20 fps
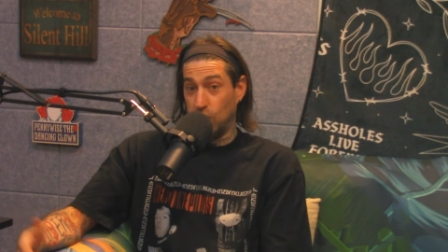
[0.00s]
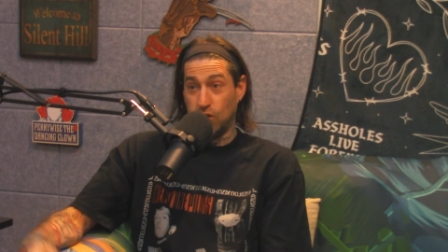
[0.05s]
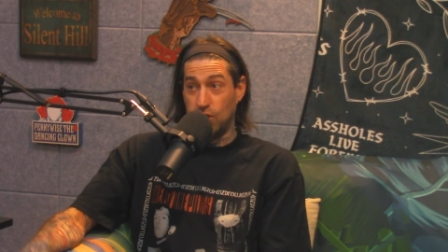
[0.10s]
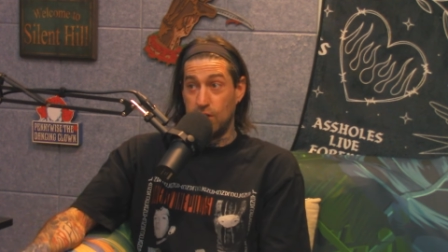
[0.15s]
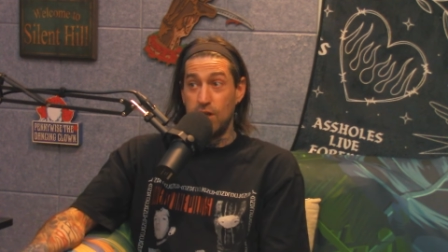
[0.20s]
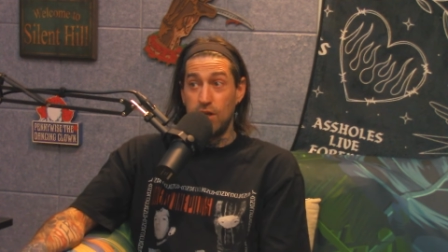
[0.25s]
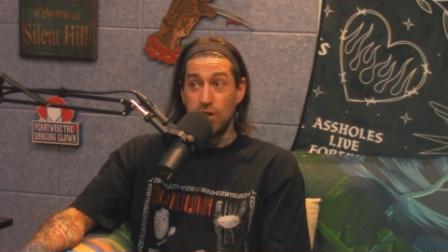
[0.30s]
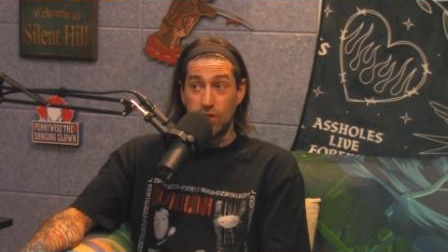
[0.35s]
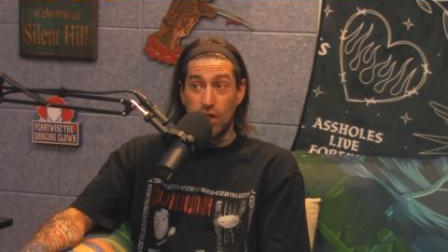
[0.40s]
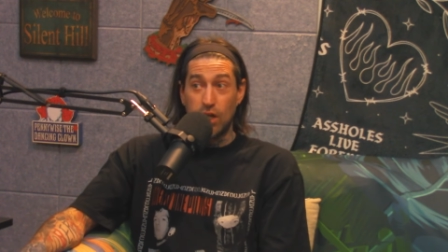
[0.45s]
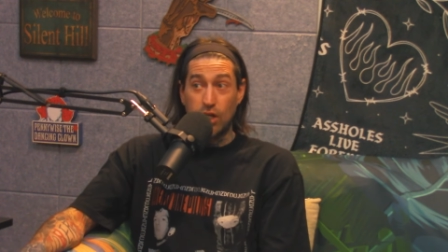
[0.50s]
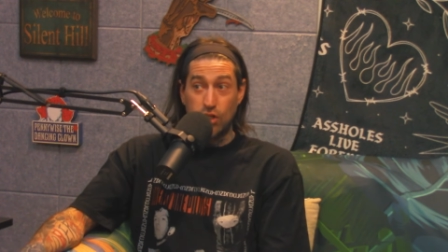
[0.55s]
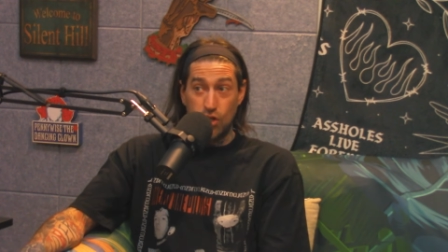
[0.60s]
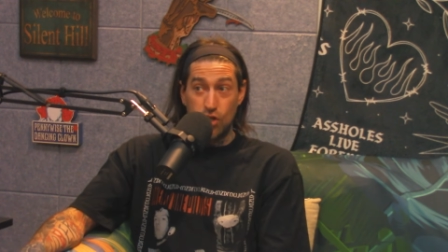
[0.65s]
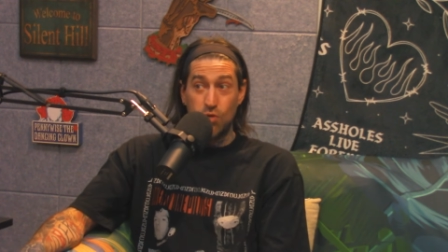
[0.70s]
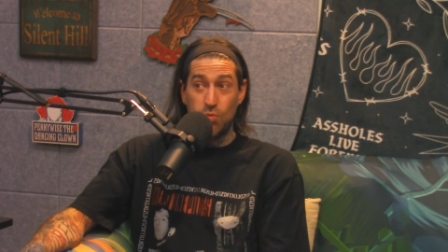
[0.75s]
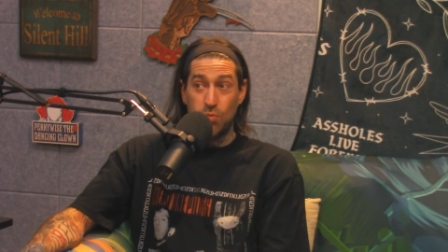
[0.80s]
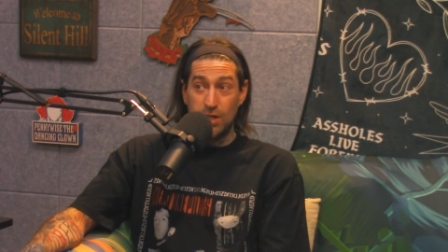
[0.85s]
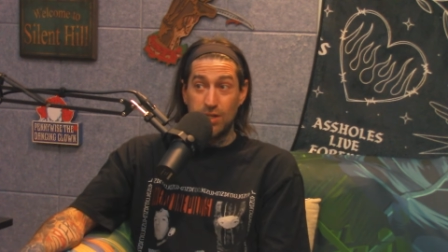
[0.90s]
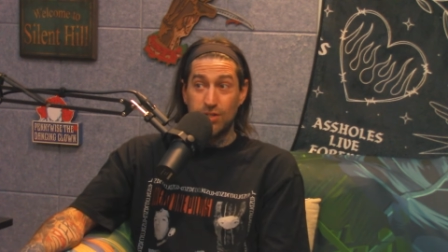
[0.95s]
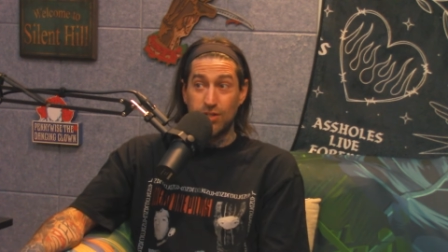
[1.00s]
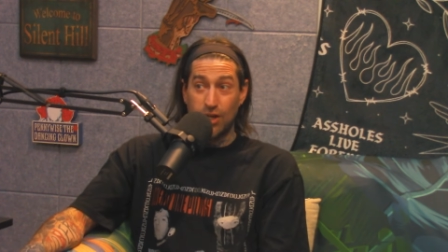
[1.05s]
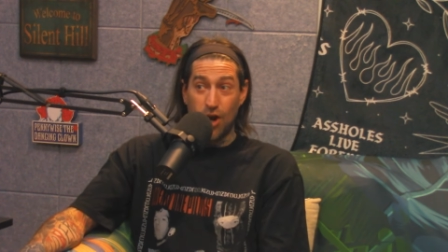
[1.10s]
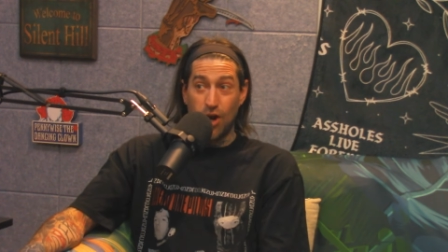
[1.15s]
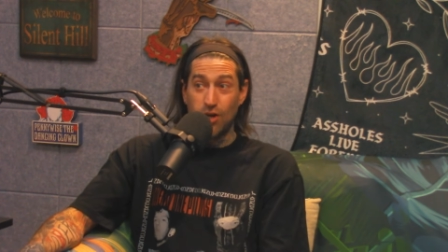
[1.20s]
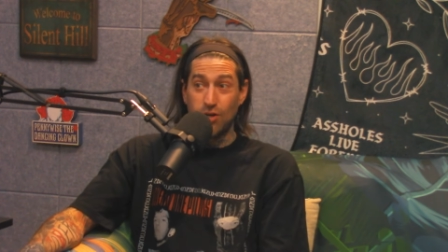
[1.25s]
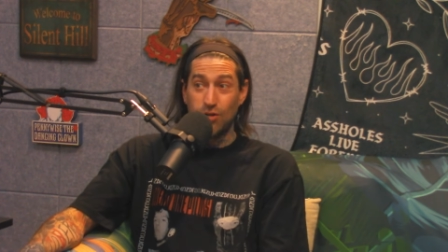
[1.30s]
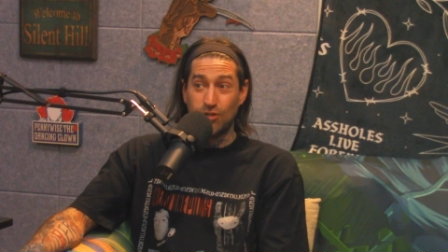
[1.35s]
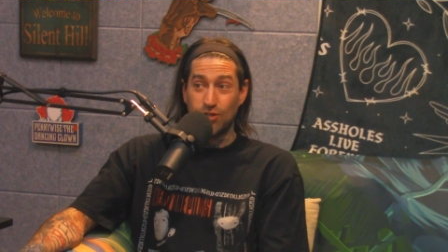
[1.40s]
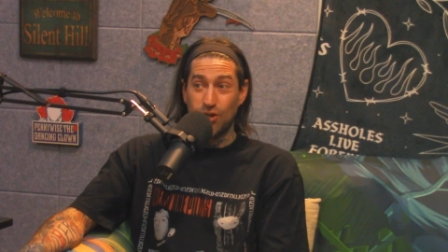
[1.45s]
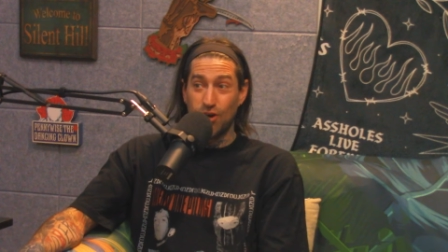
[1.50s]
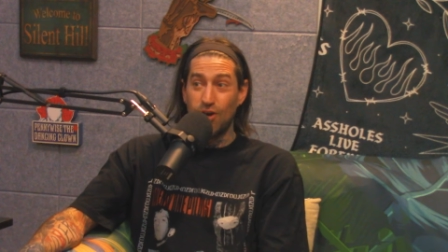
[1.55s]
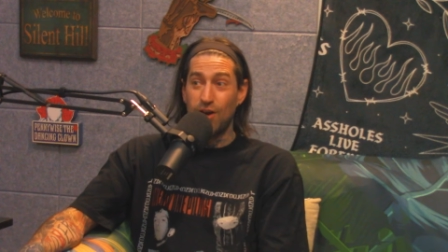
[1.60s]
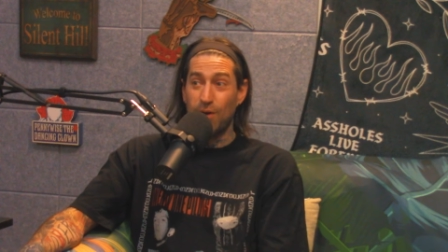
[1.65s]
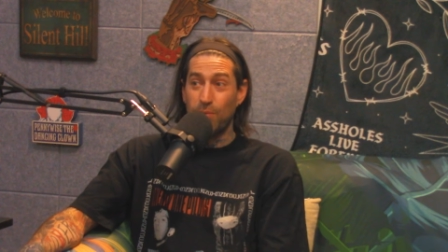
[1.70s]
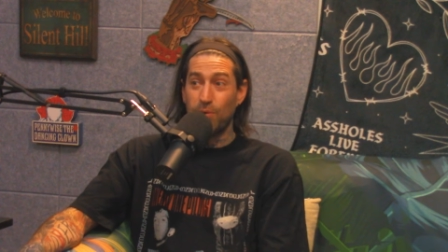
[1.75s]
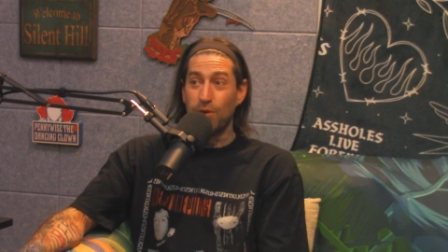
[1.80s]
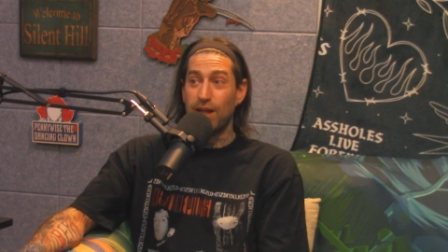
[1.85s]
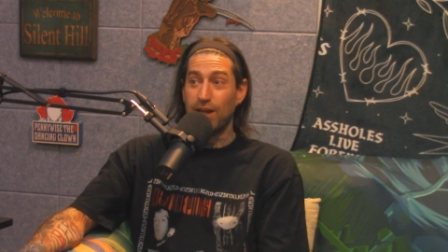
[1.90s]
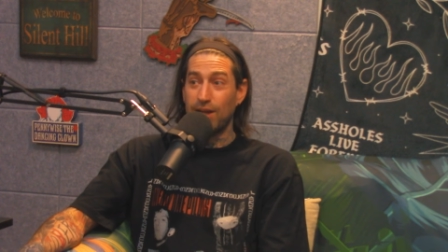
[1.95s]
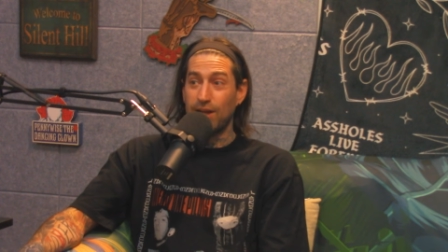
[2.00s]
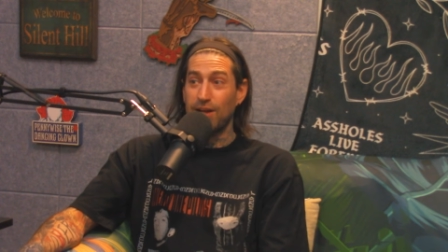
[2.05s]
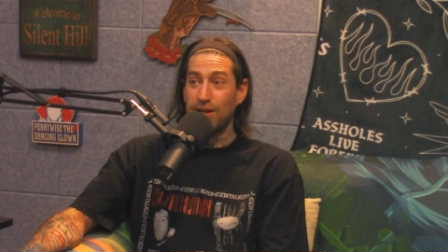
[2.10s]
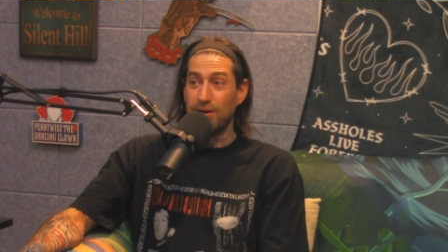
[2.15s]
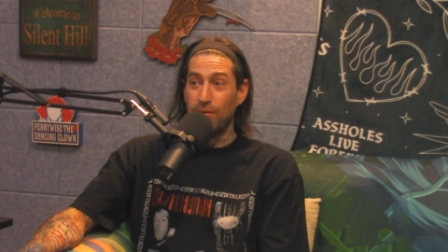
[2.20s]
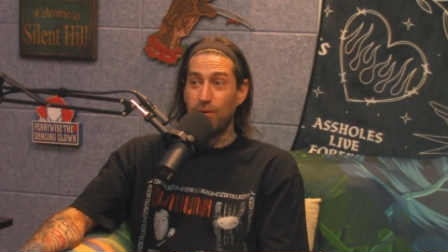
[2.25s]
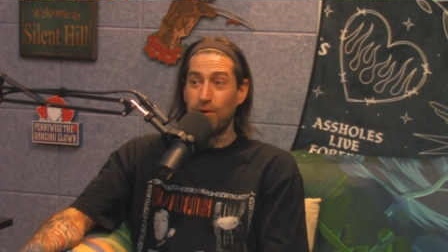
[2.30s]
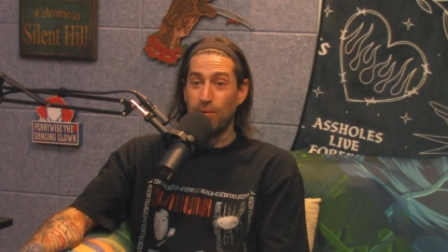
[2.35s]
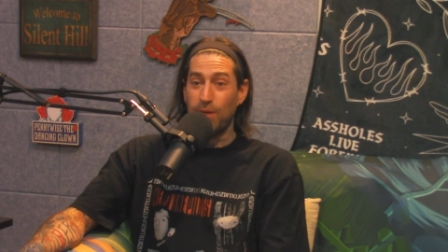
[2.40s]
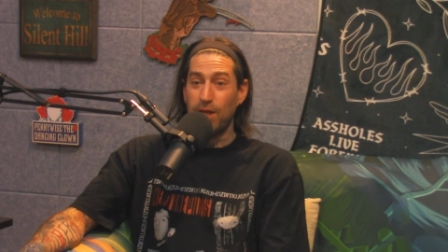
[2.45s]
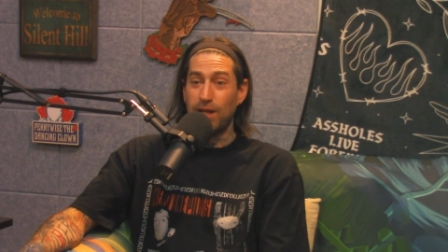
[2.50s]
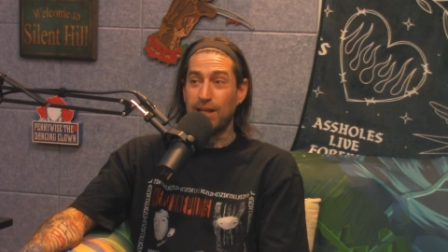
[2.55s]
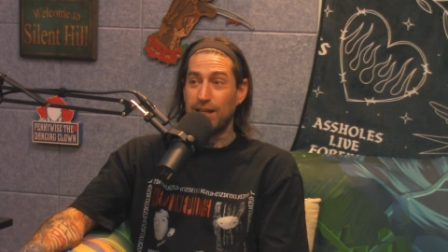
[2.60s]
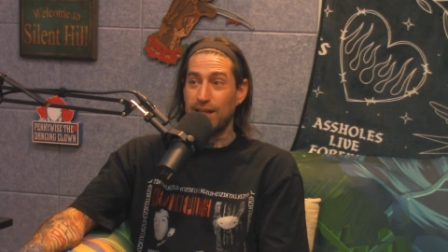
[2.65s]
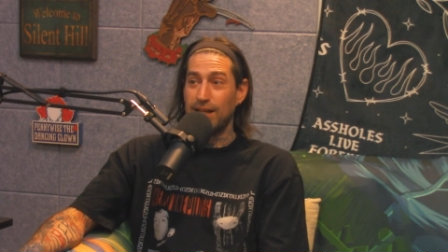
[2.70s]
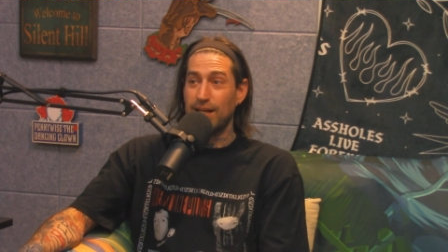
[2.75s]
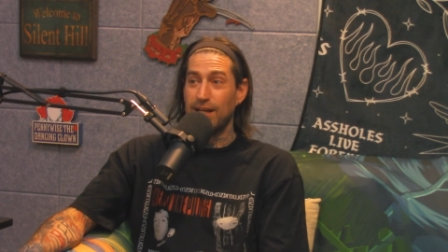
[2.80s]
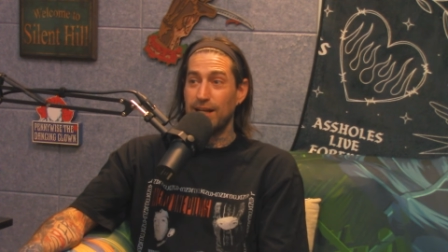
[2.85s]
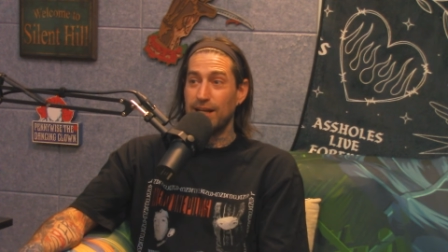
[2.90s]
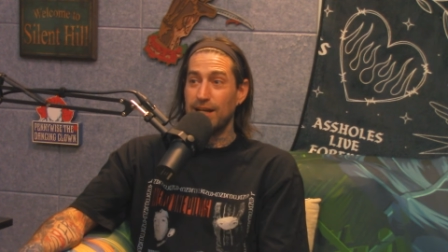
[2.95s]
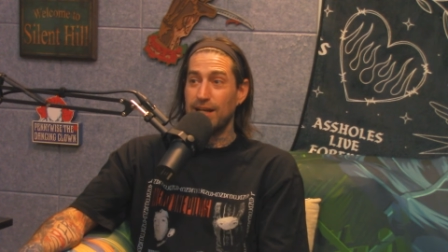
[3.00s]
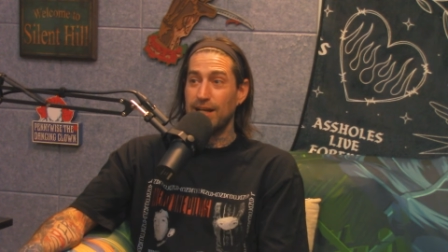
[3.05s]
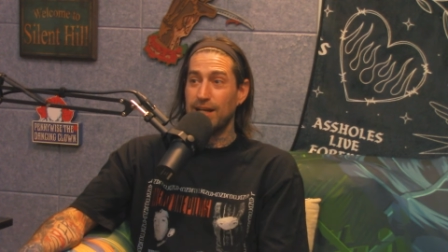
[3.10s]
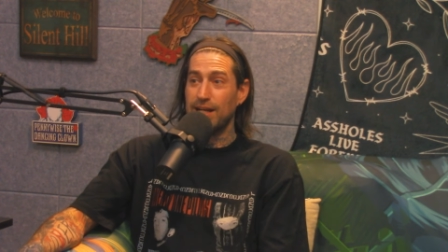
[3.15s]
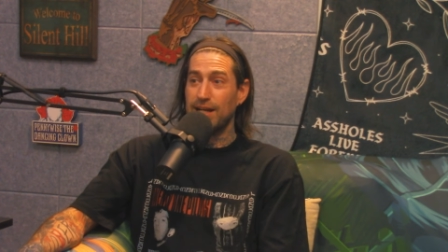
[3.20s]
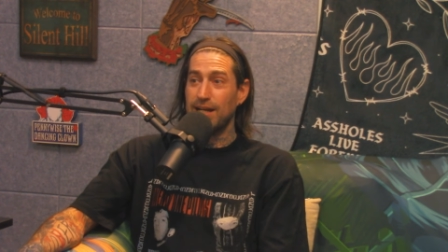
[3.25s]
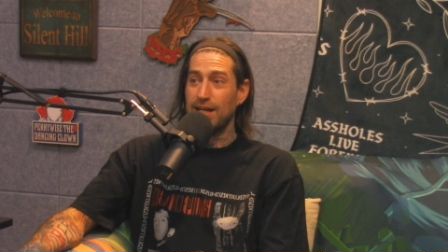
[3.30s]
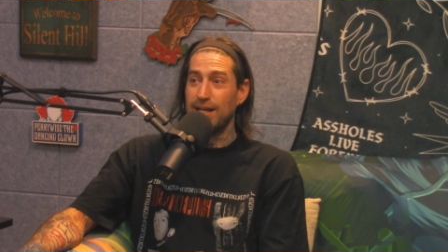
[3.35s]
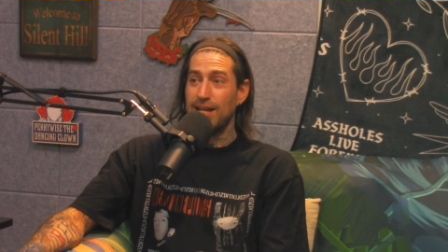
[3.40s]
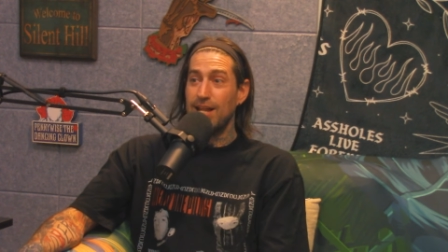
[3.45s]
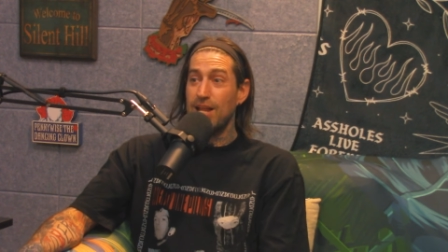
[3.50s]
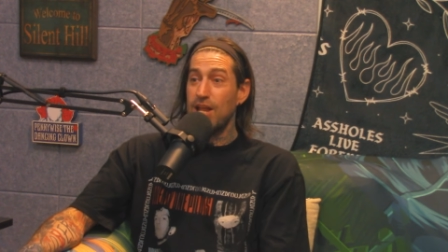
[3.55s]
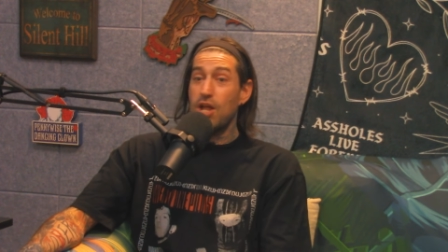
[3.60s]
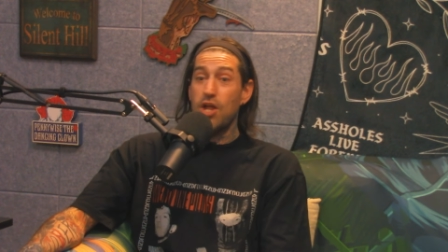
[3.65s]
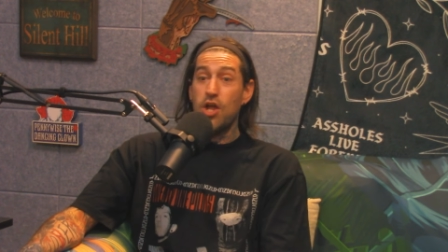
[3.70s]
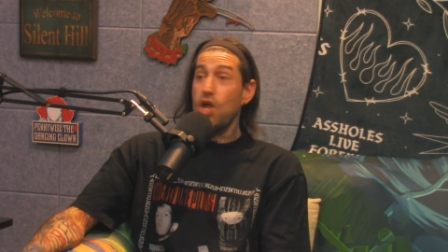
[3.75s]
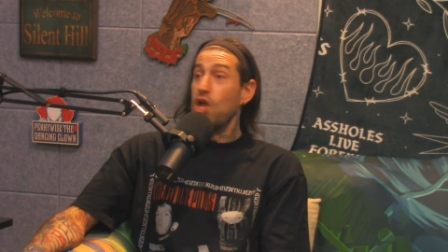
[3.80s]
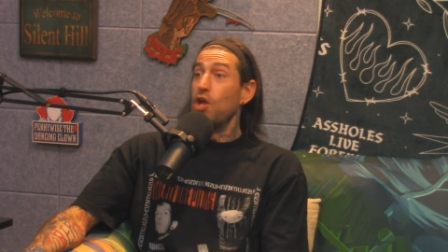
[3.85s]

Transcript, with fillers: he's like do you he's like are you sure and we're so, like we're like he, he's not bluffing